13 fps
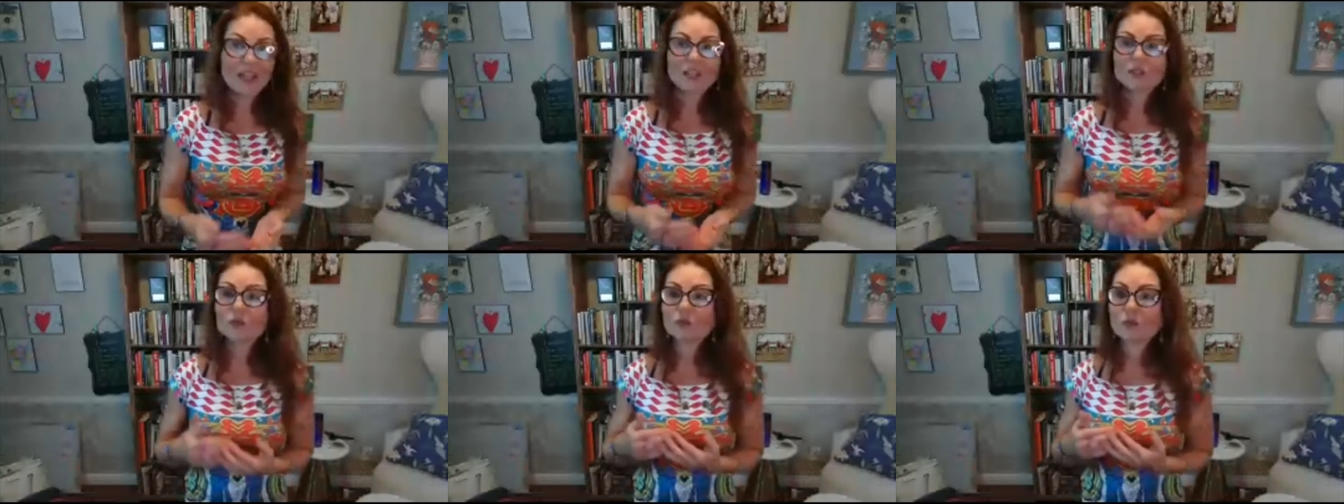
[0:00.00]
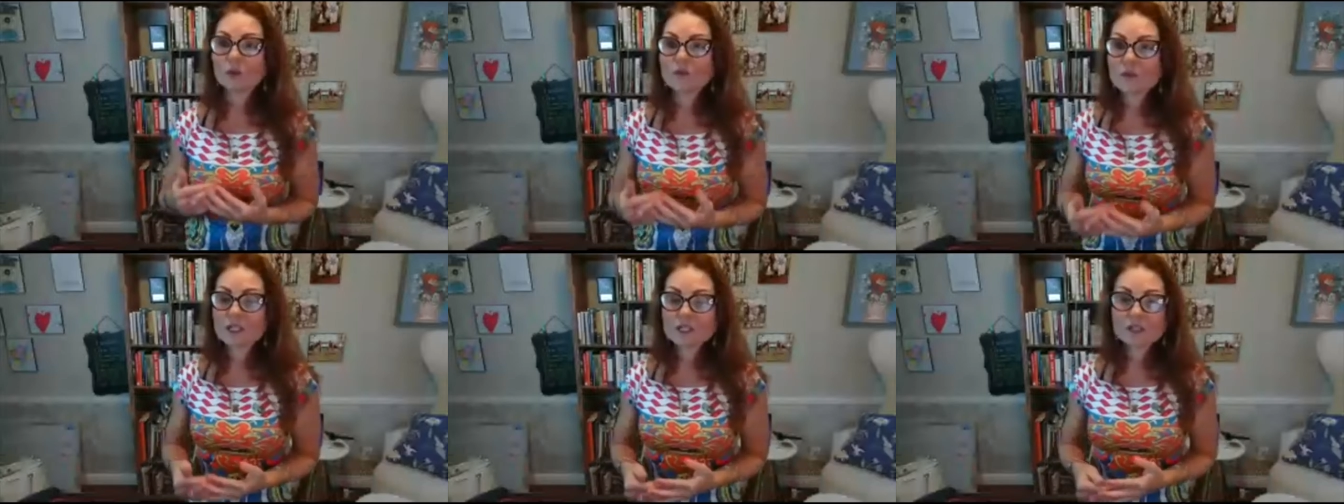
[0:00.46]
I had to do
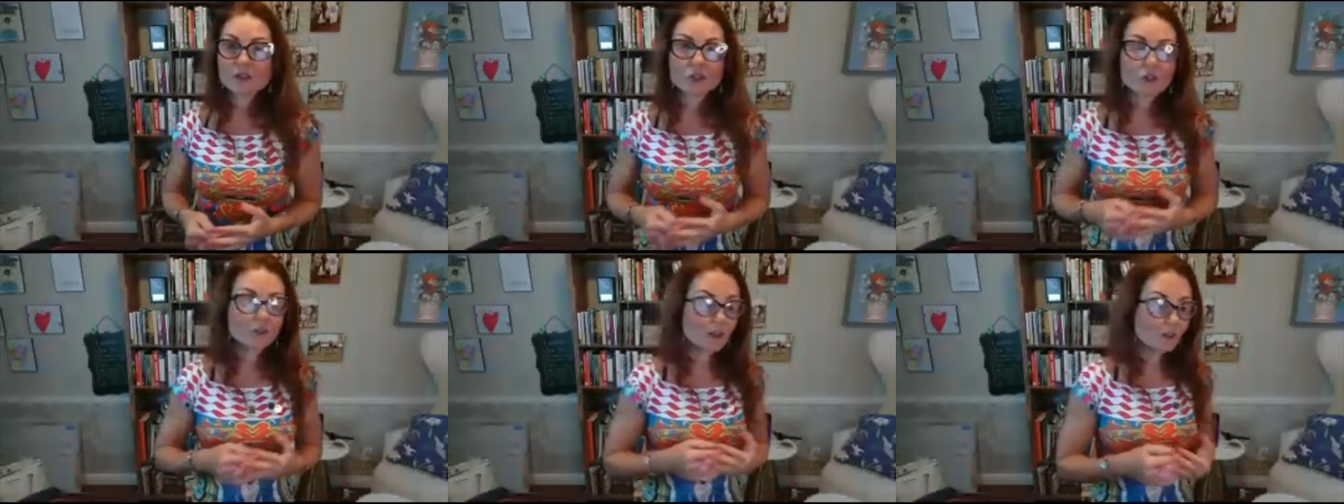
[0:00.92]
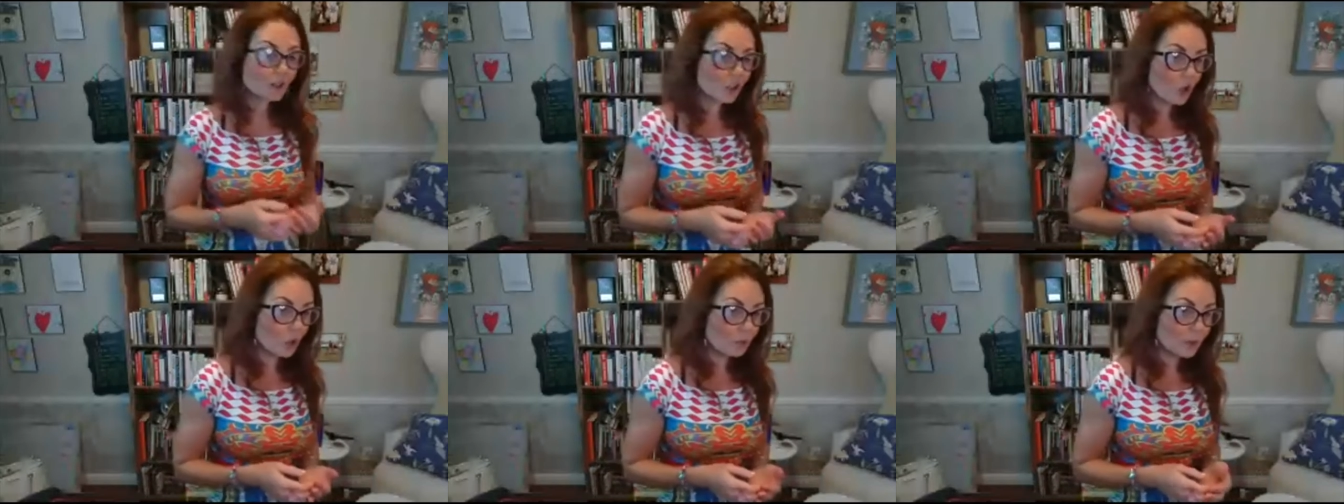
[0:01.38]
a research,
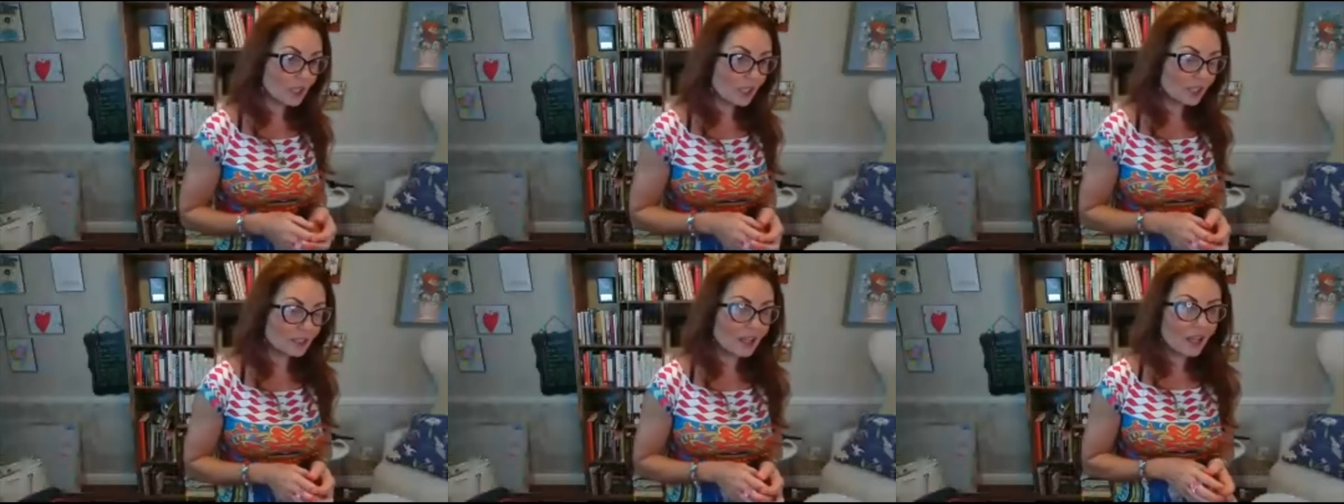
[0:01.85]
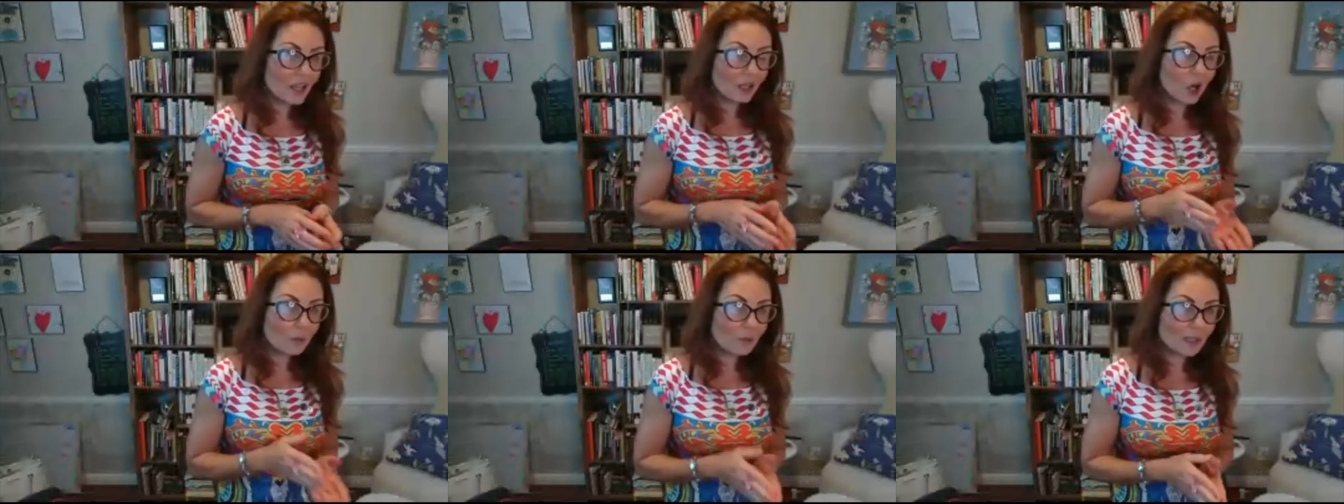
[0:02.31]
fund company,
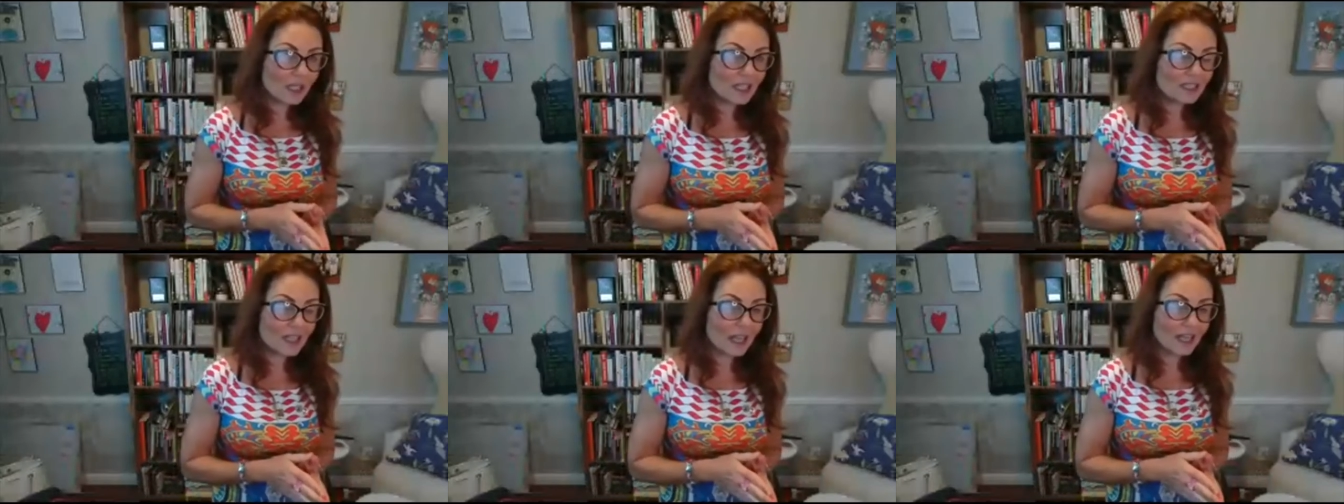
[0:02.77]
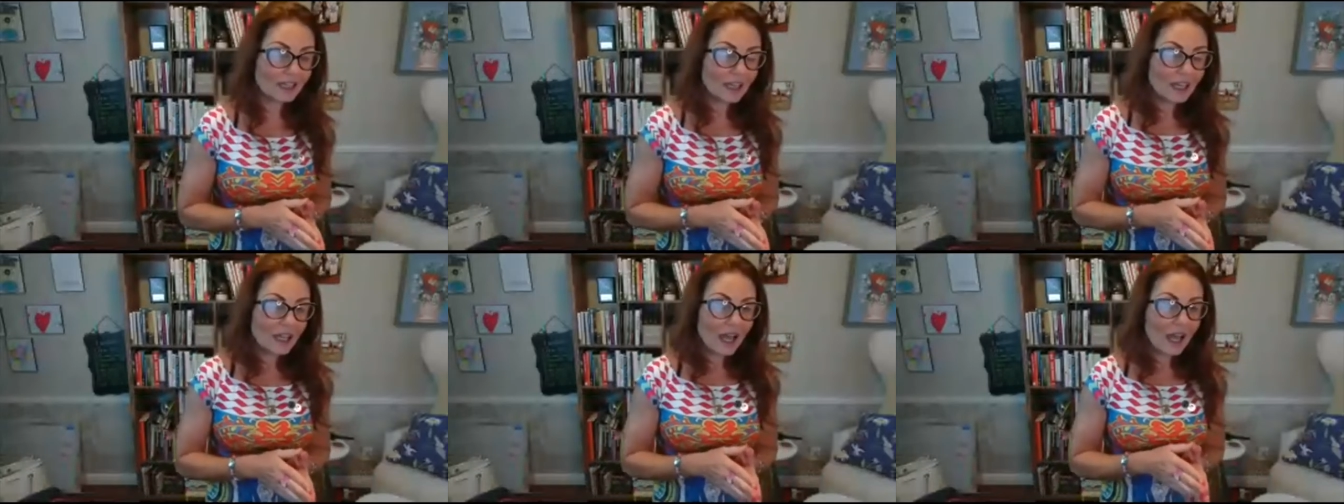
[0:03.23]
companies,
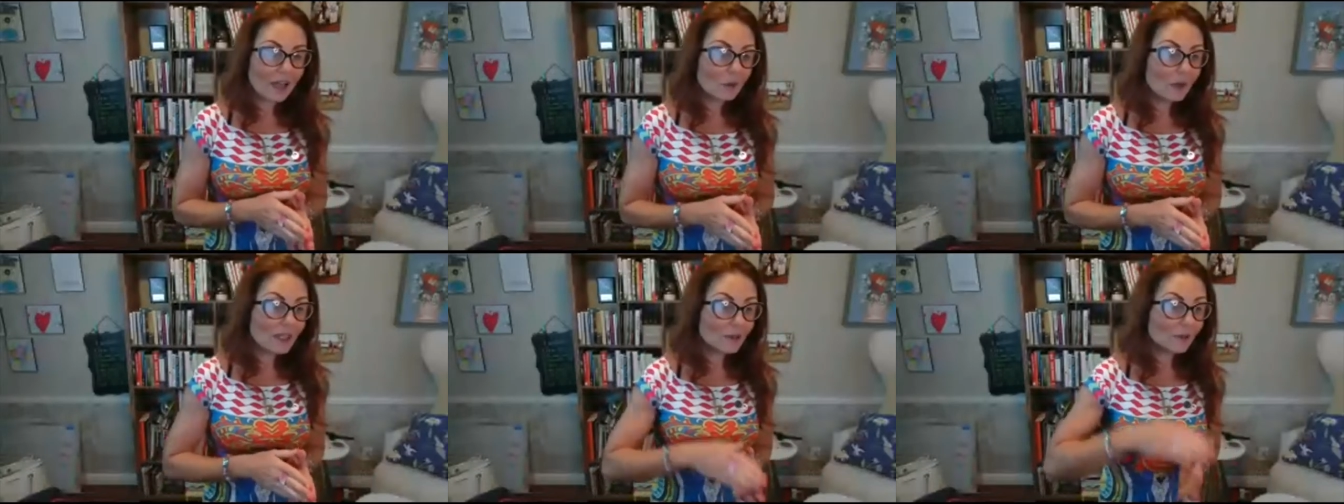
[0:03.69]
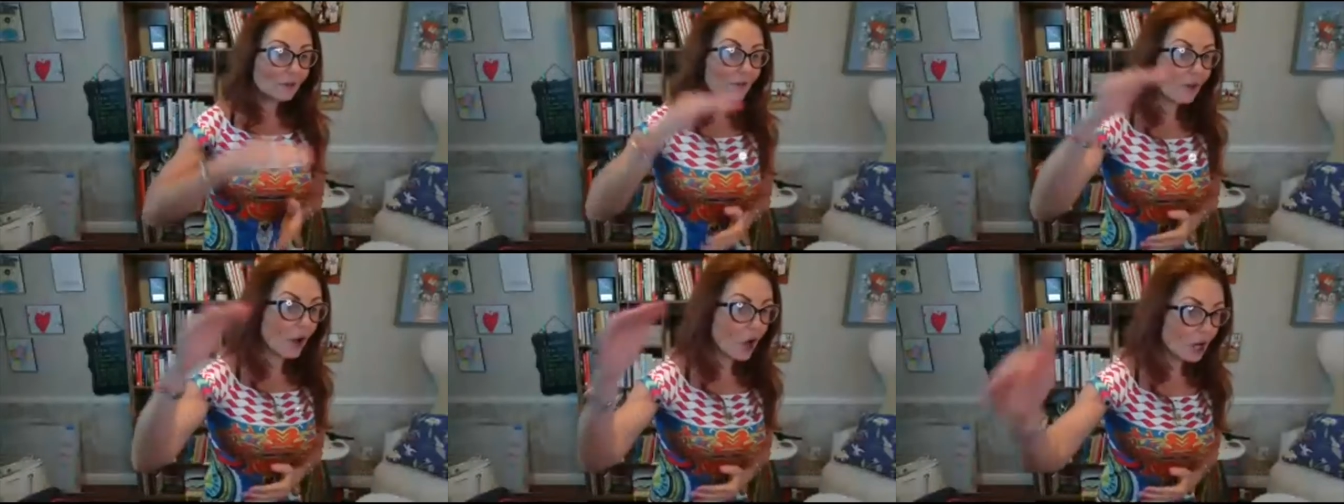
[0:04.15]
and I went
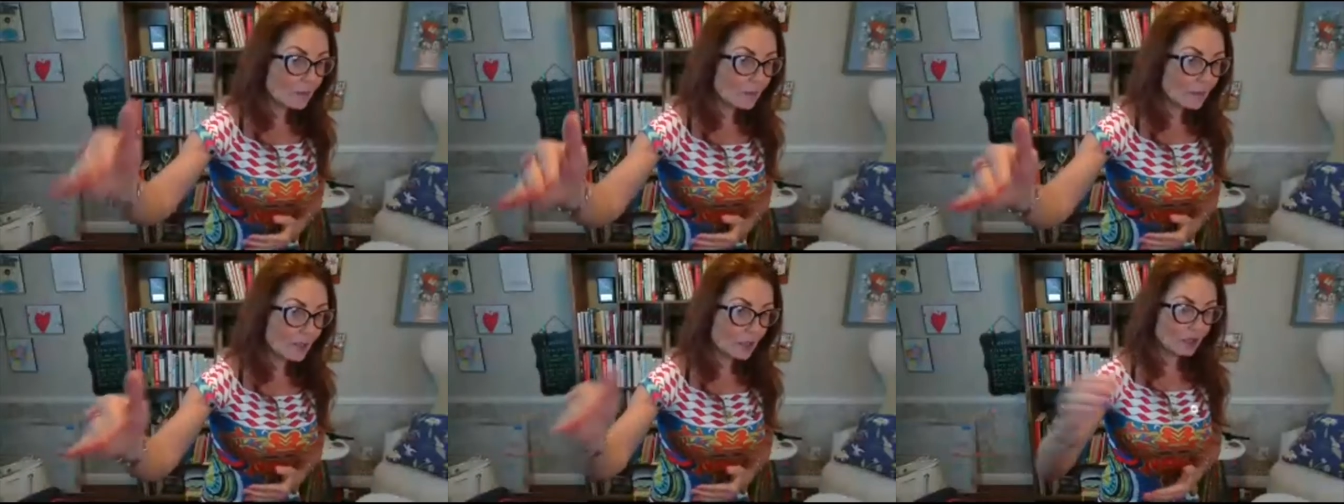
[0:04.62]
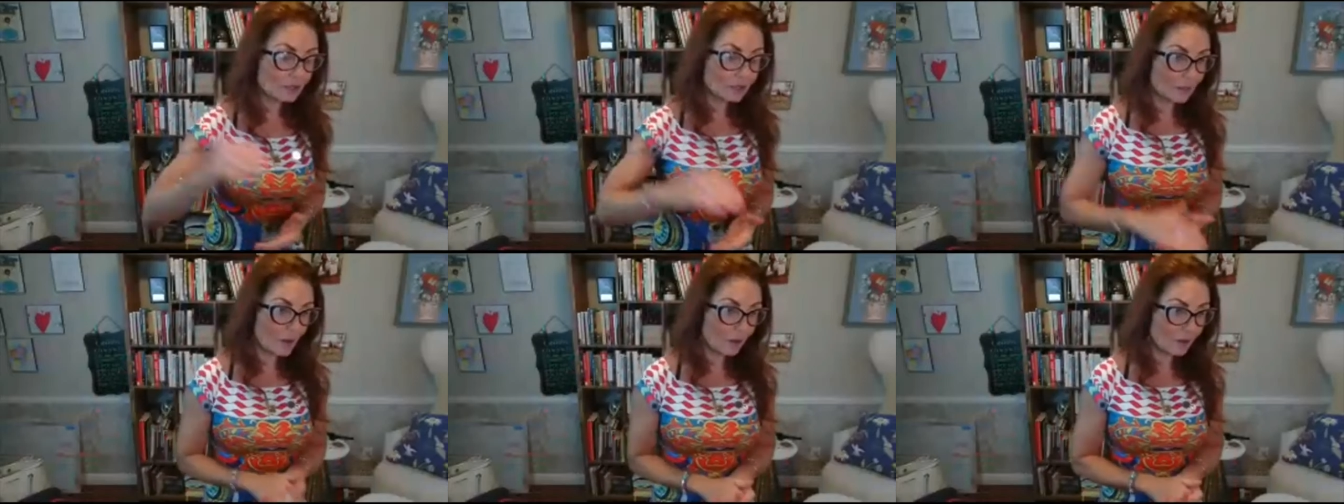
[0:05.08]
far beyond
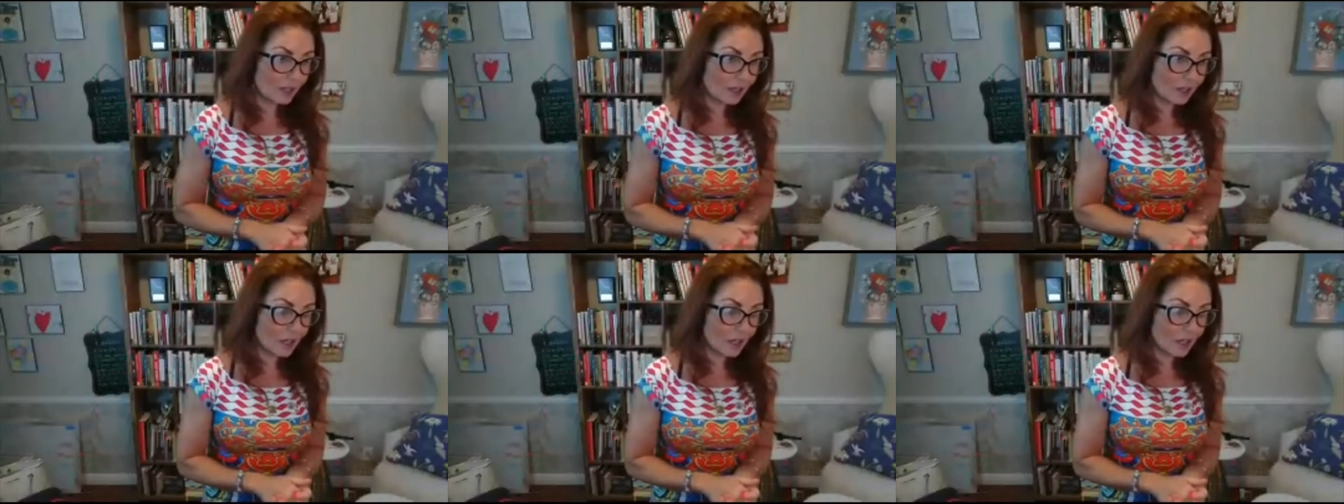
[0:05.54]
America.